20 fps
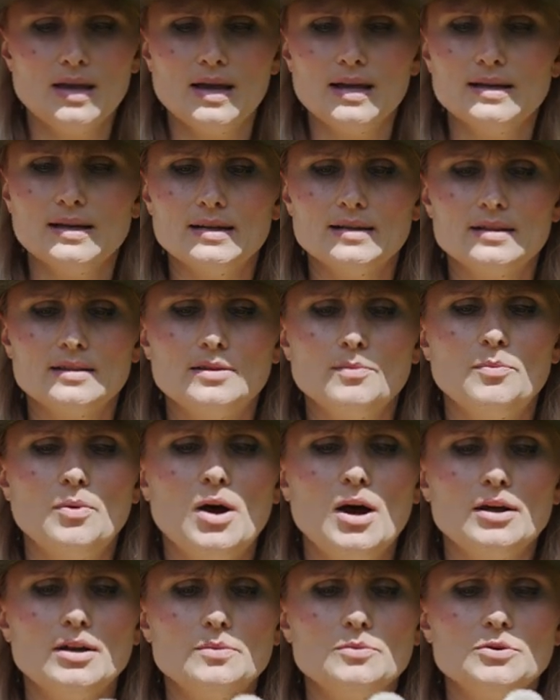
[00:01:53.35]
and then at the
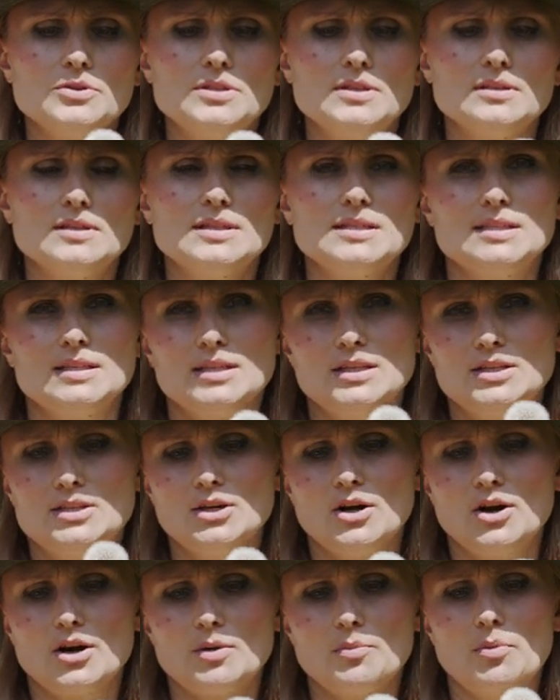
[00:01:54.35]
bottom you see this
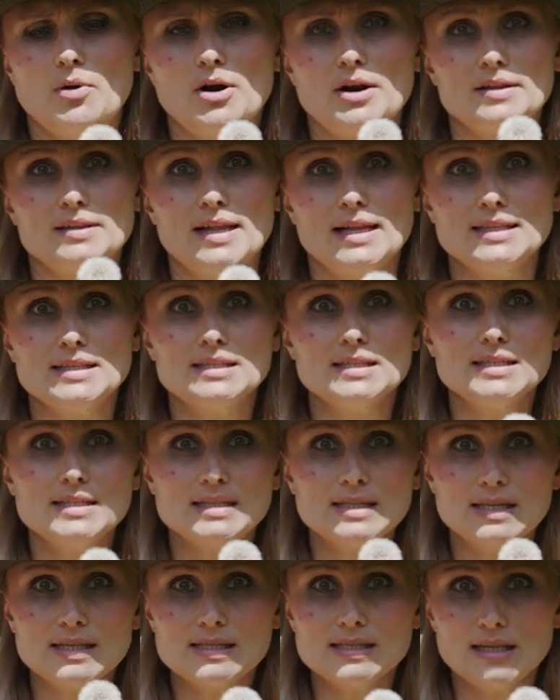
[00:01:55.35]
dark part, that's the
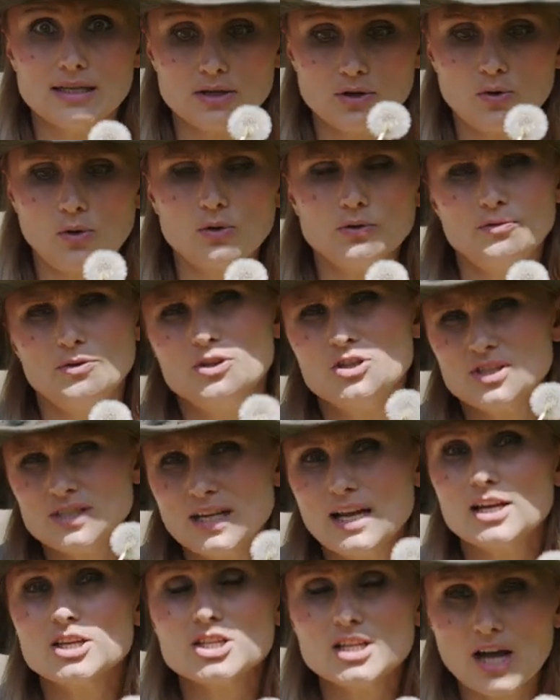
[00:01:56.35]
seeds that goldfinches
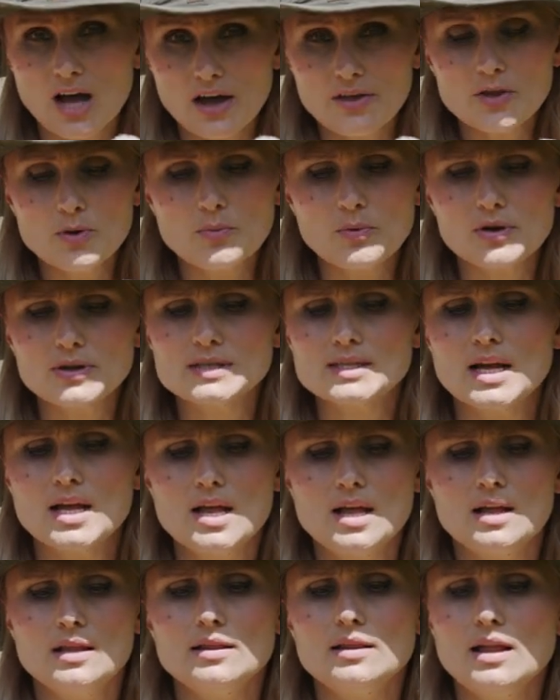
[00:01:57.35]
and actually other birds
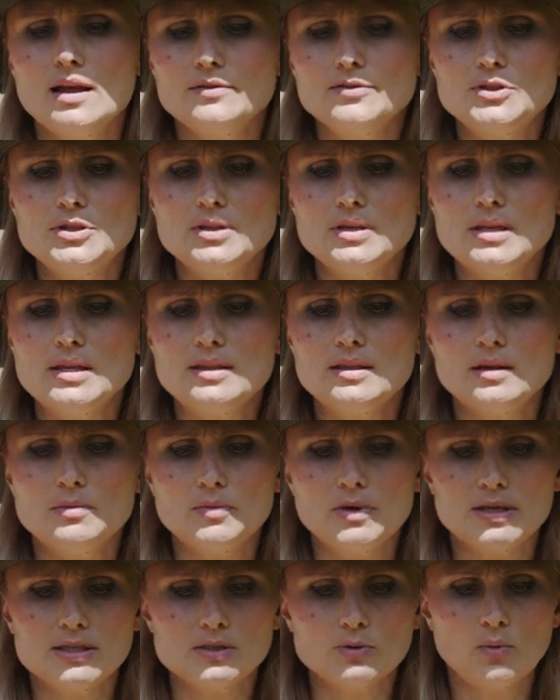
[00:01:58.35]
love to eat
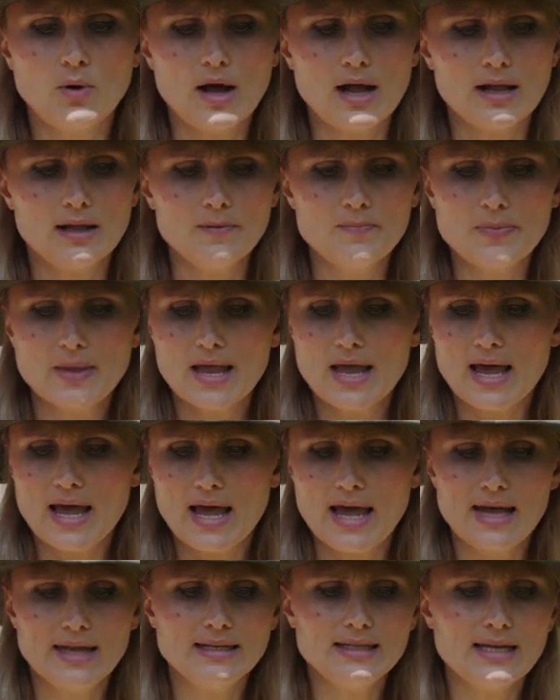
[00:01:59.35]
them as well.
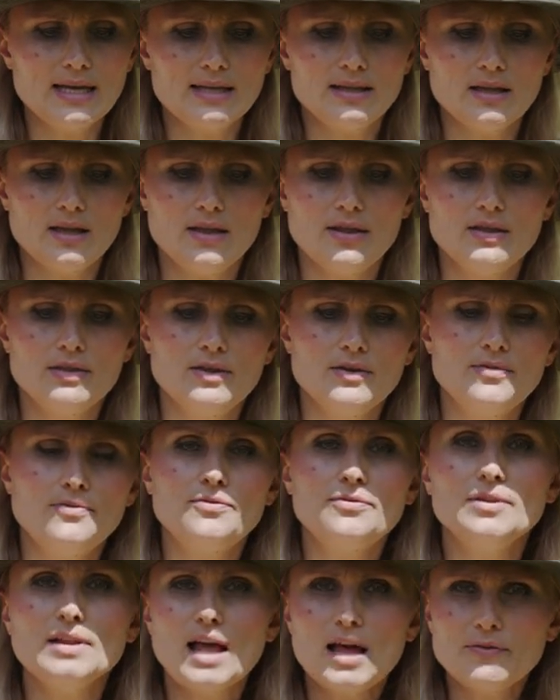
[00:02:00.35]
And then the
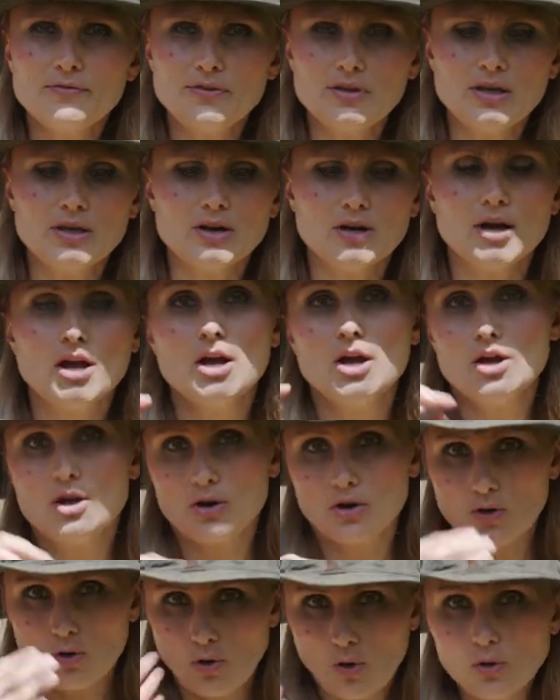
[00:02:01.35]
fluff here,
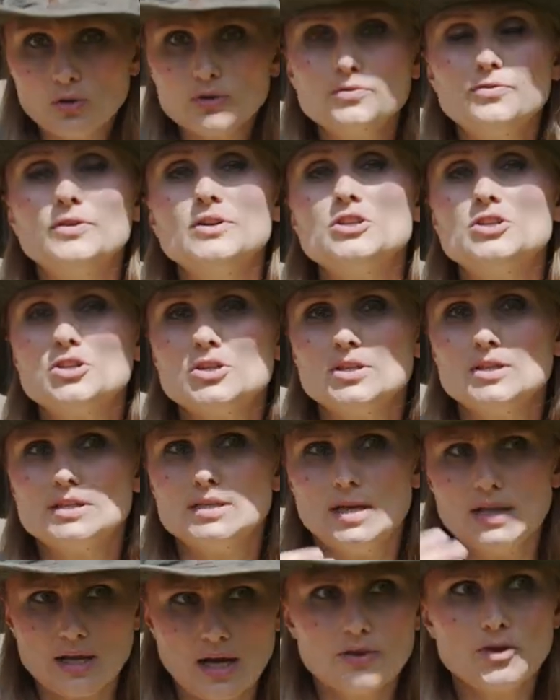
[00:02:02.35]
goldfinches and